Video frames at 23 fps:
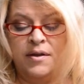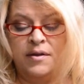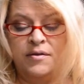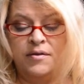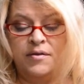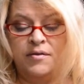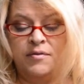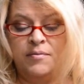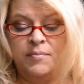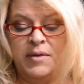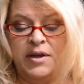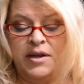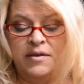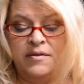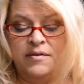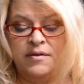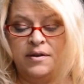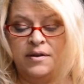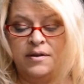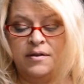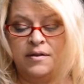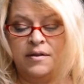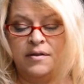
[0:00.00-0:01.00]
just makes
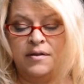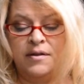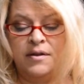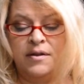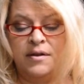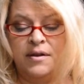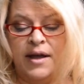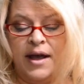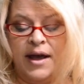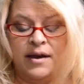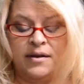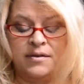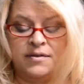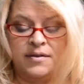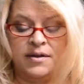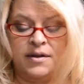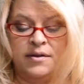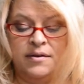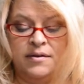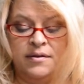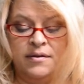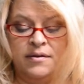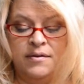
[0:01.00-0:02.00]
an, a little accent.